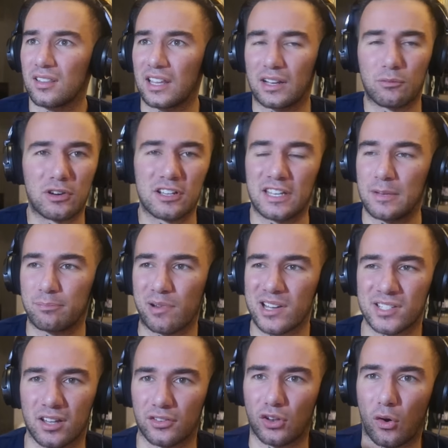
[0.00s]
Like, what? He
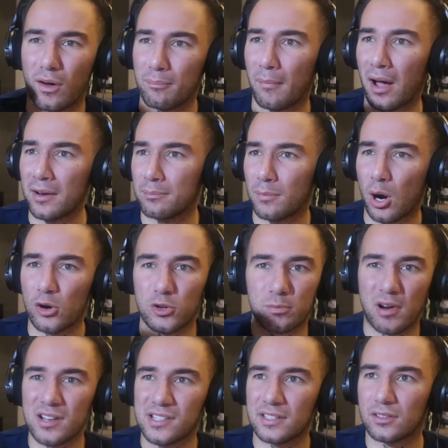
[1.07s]
pressed the taunt button, bro? You
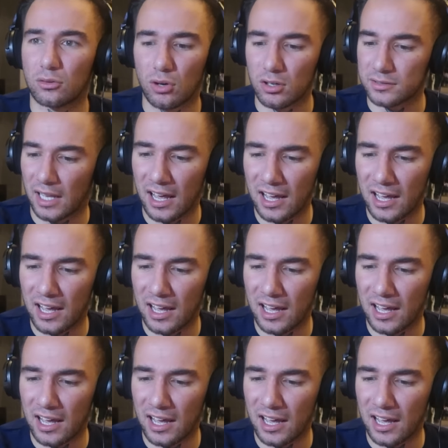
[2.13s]
pressed it at the wrong